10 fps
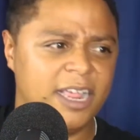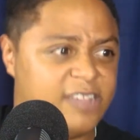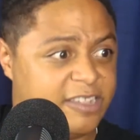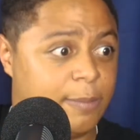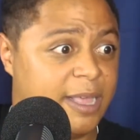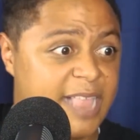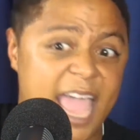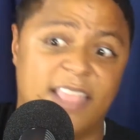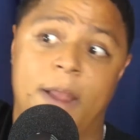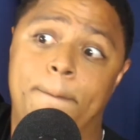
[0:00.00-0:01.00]
And he says something like
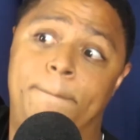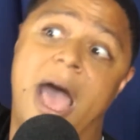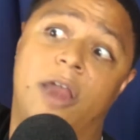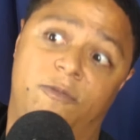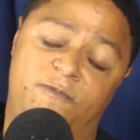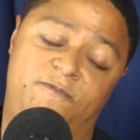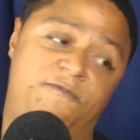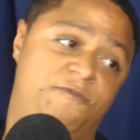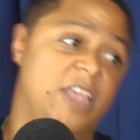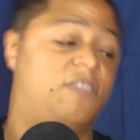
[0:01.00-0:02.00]
that, and then a bottle
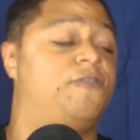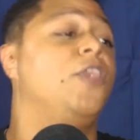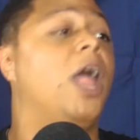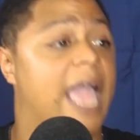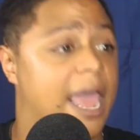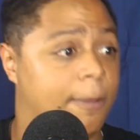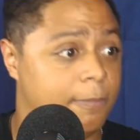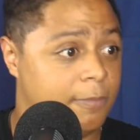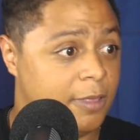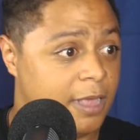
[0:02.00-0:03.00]
gets flung at him,
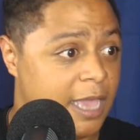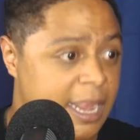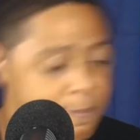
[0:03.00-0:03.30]
and